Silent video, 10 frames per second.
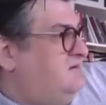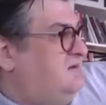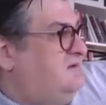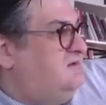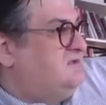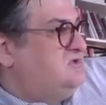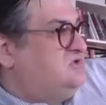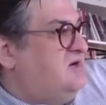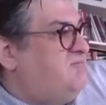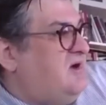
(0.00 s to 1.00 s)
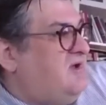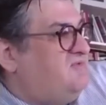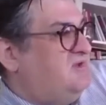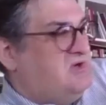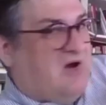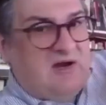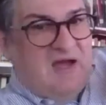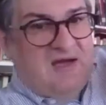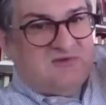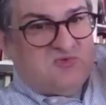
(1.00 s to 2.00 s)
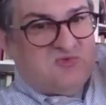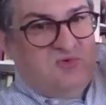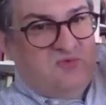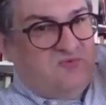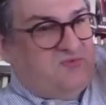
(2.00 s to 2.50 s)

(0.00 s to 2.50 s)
to jump off the doghouse roof.